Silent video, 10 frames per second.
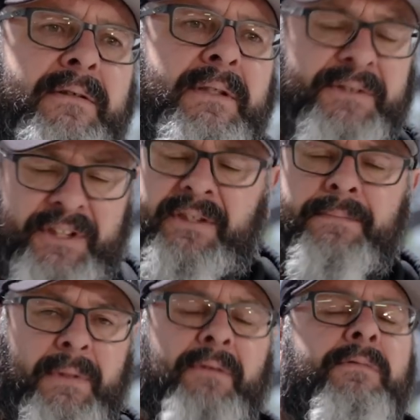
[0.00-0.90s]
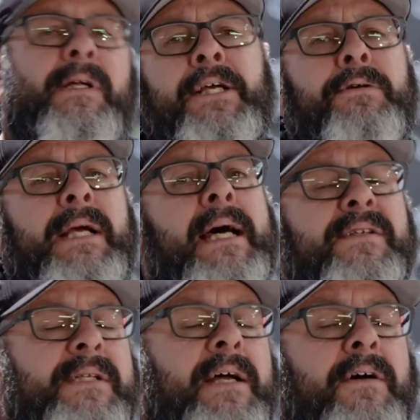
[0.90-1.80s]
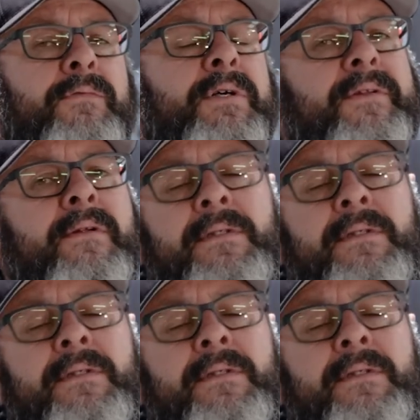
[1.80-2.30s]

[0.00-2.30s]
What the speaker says: It was just a really good car to start off with.